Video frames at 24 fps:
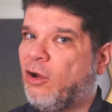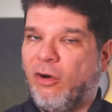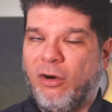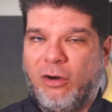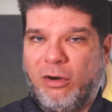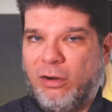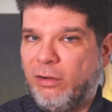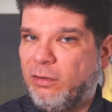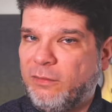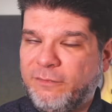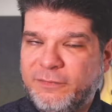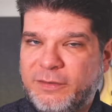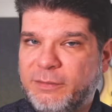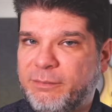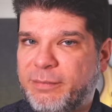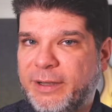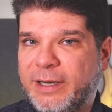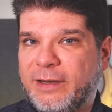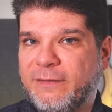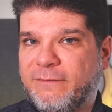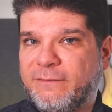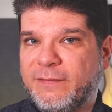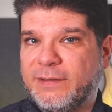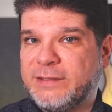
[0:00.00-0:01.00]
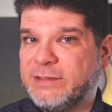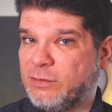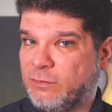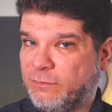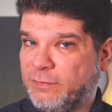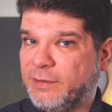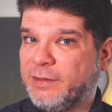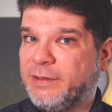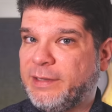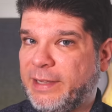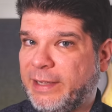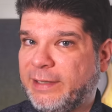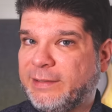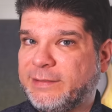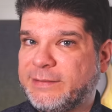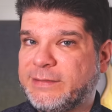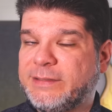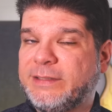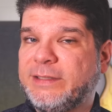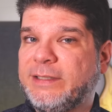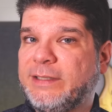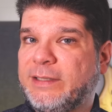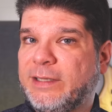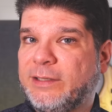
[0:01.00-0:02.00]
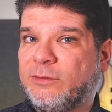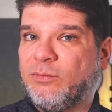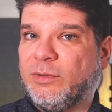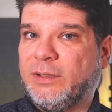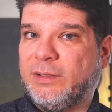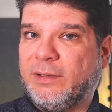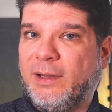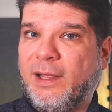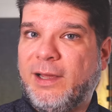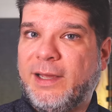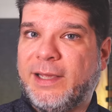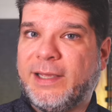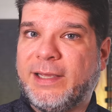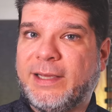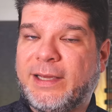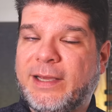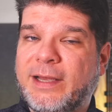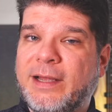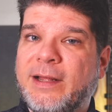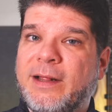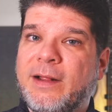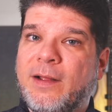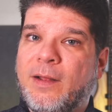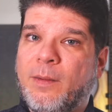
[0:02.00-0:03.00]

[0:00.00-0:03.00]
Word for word: all of the benefits of an L C D that we like,